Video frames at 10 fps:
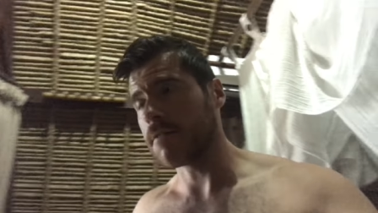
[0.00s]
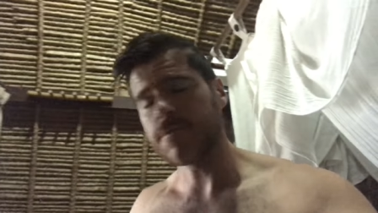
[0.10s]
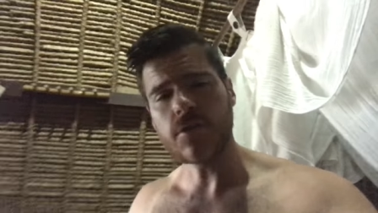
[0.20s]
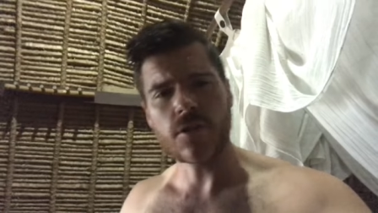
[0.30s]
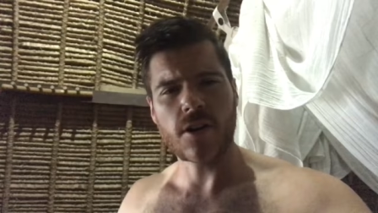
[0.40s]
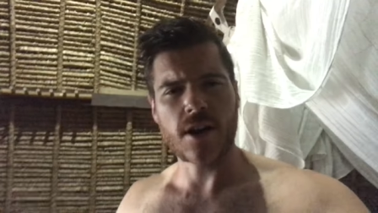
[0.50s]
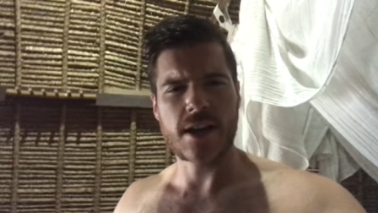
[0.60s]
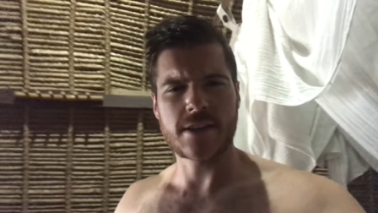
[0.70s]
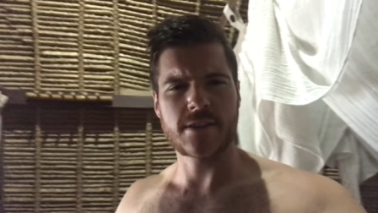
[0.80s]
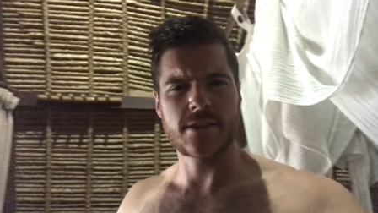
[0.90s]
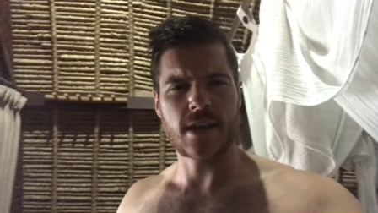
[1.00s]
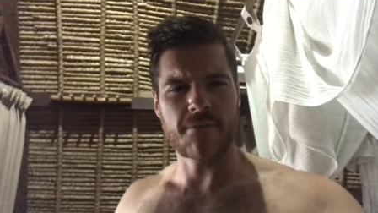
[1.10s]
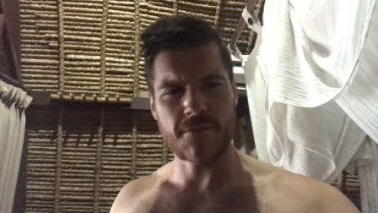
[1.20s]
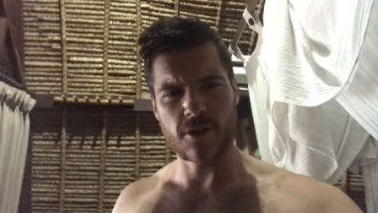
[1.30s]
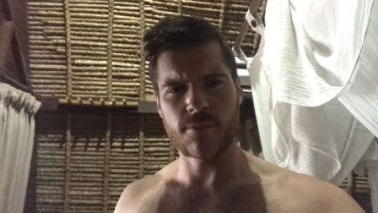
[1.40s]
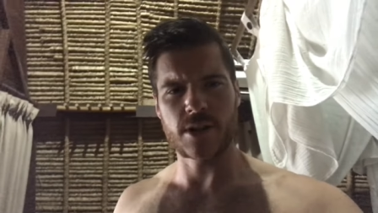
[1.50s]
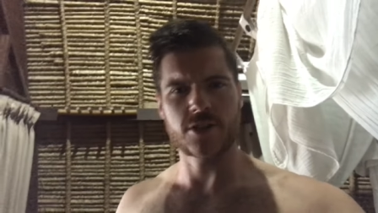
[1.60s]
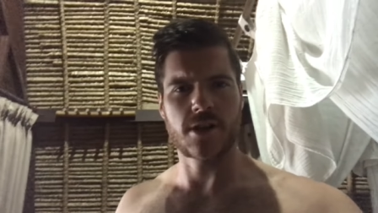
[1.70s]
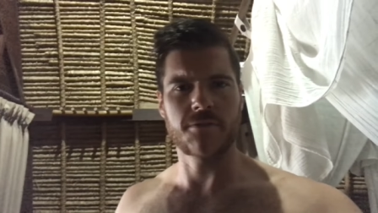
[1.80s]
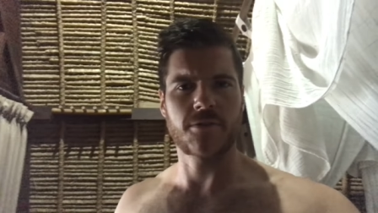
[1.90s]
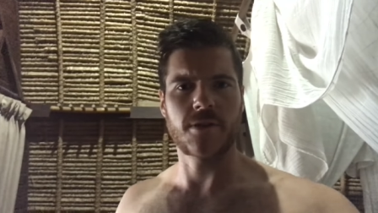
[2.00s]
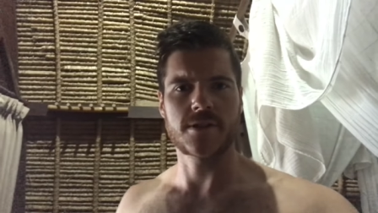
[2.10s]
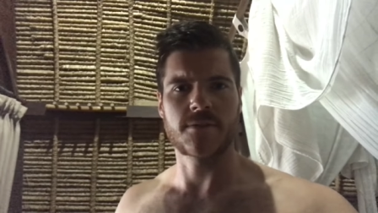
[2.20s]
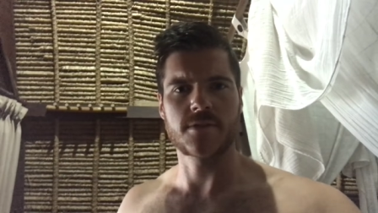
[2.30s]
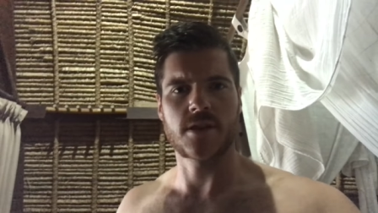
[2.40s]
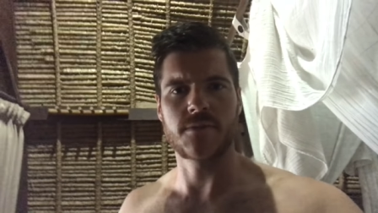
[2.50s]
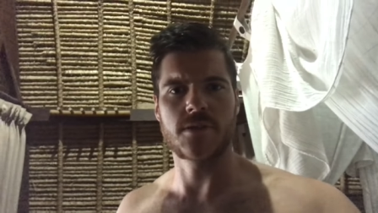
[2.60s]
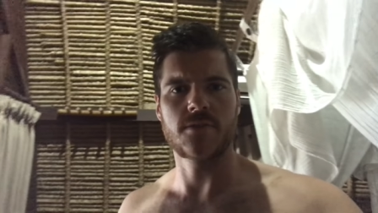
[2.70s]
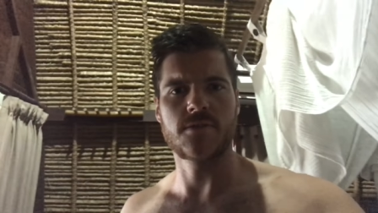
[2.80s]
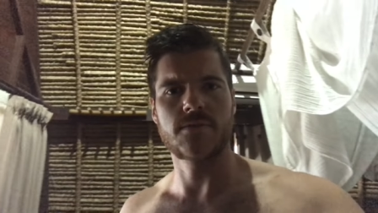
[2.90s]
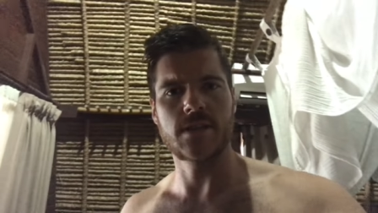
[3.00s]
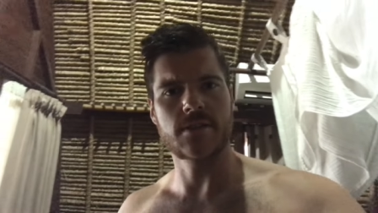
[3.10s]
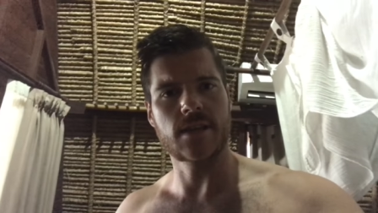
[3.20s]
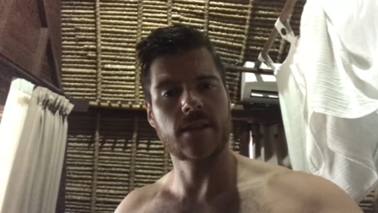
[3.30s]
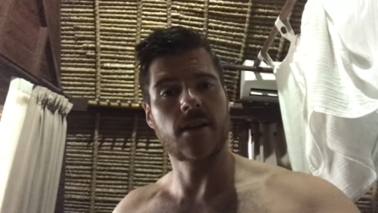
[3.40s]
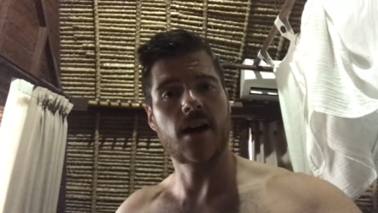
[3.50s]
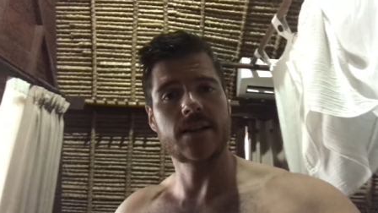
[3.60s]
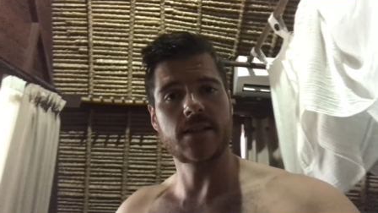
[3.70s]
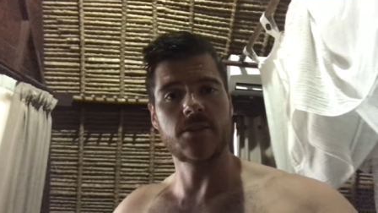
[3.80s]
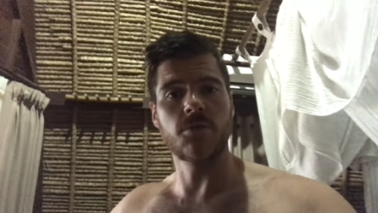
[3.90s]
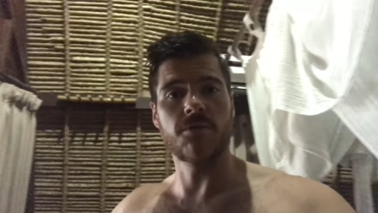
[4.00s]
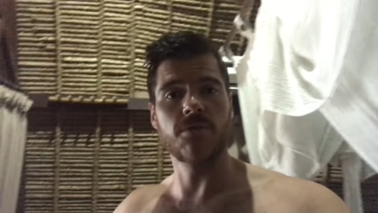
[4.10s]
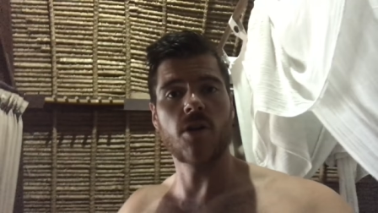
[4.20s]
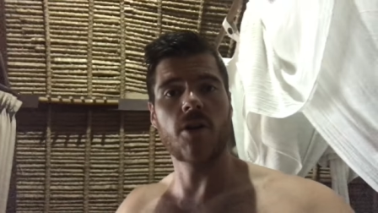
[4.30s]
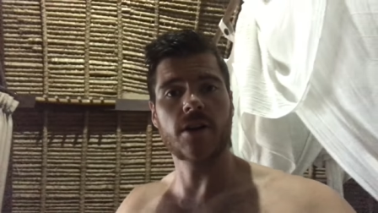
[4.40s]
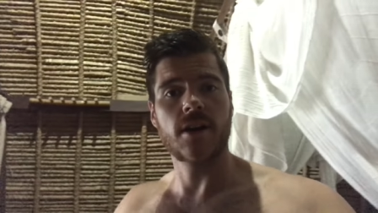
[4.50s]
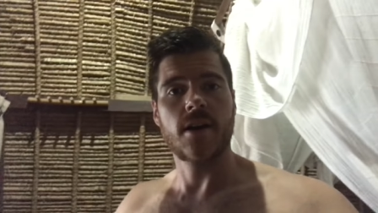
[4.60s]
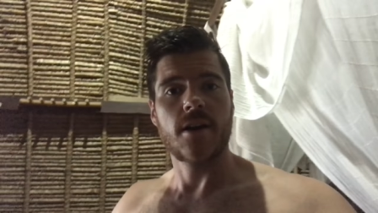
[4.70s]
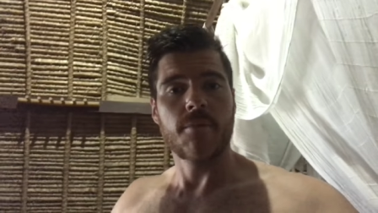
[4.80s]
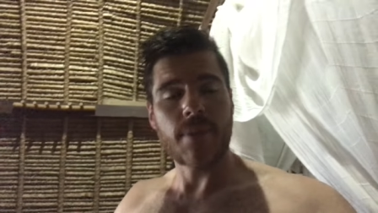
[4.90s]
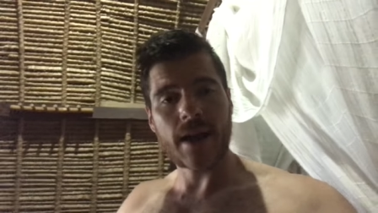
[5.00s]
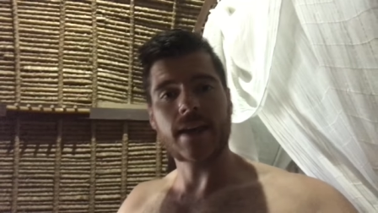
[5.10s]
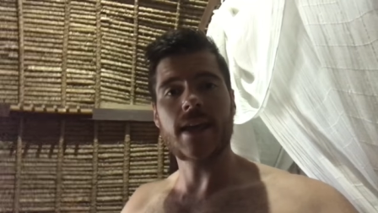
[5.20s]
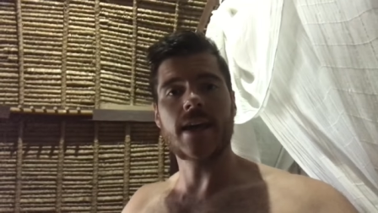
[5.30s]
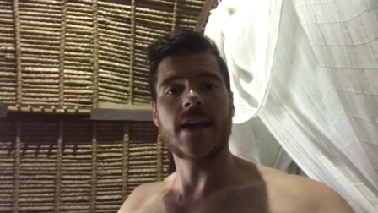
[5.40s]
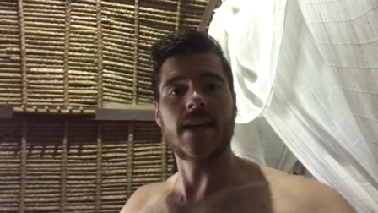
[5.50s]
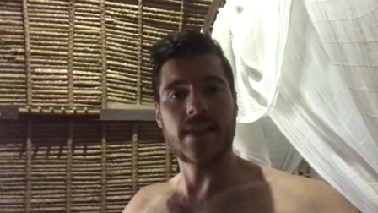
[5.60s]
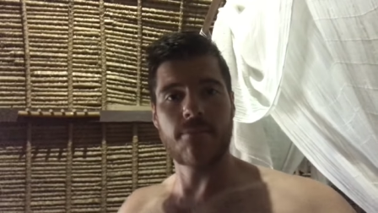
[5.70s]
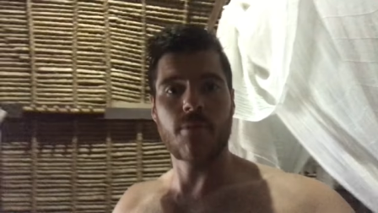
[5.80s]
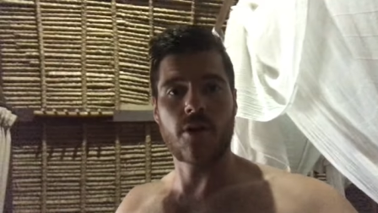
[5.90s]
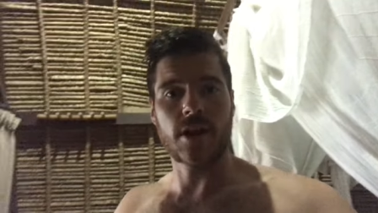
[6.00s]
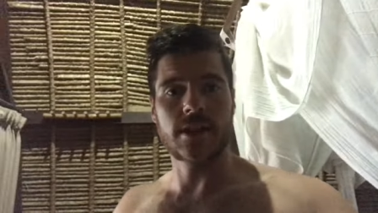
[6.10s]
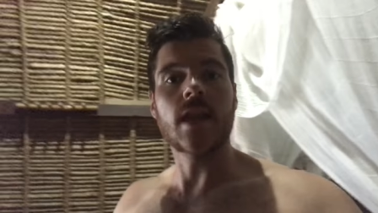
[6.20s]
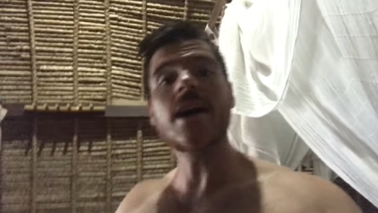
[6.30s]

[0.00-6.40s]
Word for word: if you guys have followed my channel for quite some time, you did see that I did do a vlog back here in Lembongan.